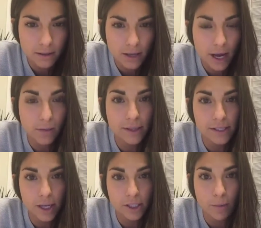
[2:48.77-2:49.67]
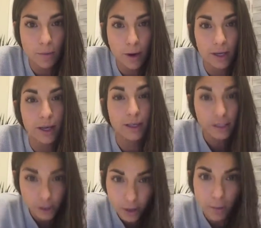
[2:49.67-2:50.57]
How do I stay on top of marking? I
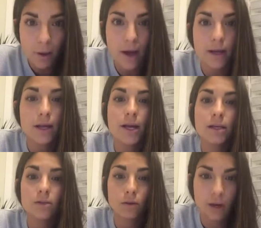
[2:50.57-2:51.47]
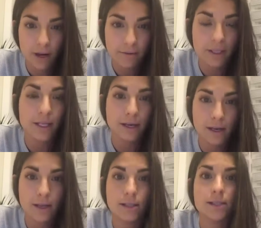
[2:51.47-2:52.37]
teach grade 1, so a lot of it
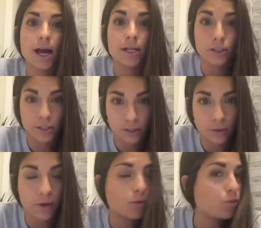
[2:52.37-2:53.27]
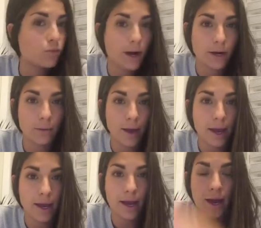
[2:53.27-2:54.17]
is I just do it right
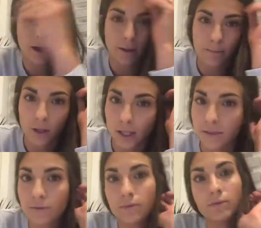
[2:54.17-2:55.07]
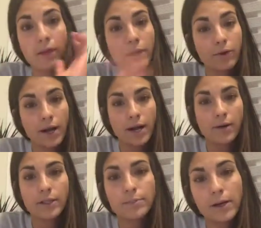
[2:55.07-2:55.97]
away. Lots of, like right
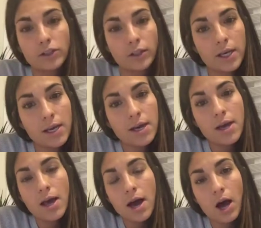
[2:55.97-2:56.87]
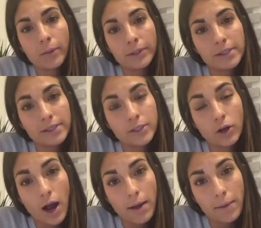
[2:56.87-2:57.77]
now especially, I'll be
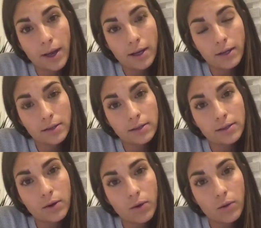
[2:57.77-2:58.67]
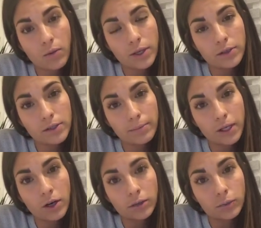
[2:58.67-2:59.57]
scribing. So we do something
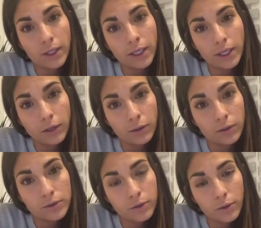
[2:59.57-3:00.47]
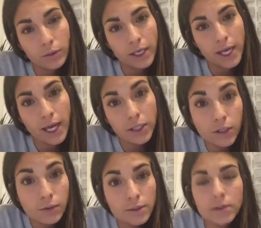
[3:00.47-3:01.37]
called weekly news or weekend news.